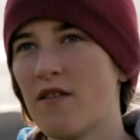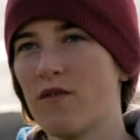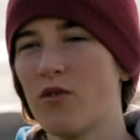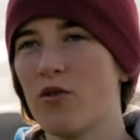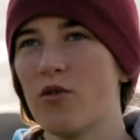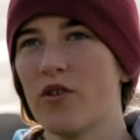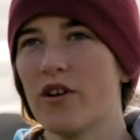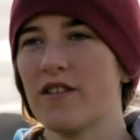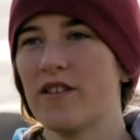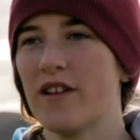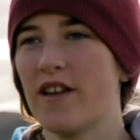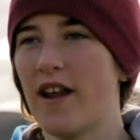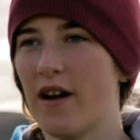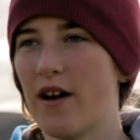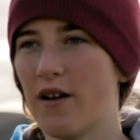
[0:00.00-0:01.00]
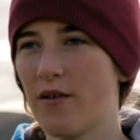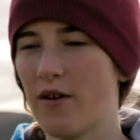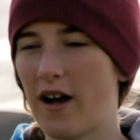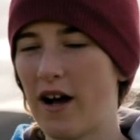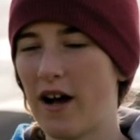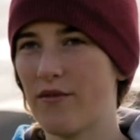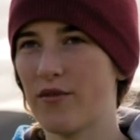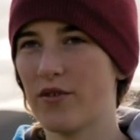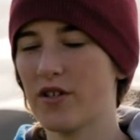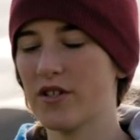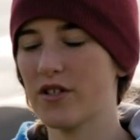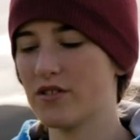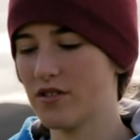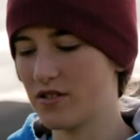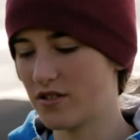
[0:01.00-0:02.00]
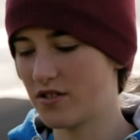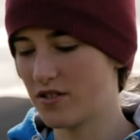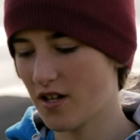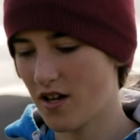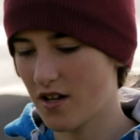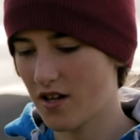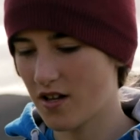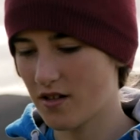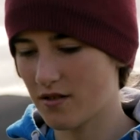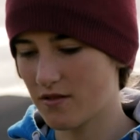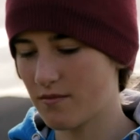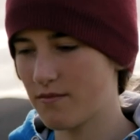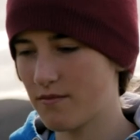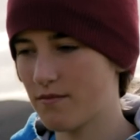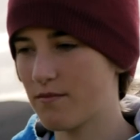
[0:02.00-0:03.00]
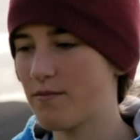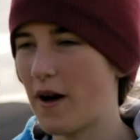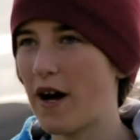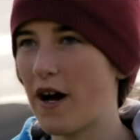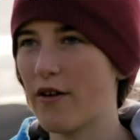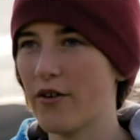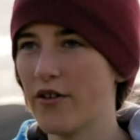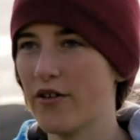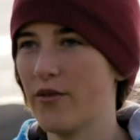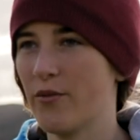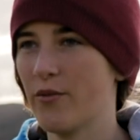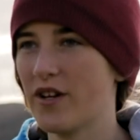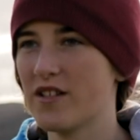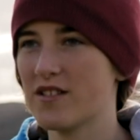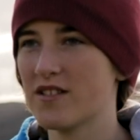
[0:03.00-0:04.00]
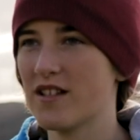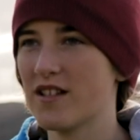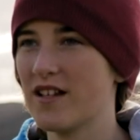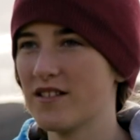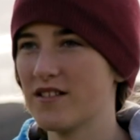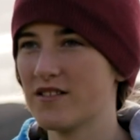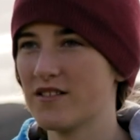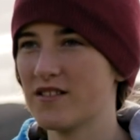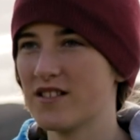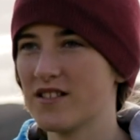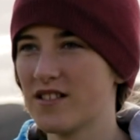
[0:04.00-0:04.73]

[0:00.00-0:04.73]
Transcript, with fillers: floor, and then eh, after it's just barren wasteland.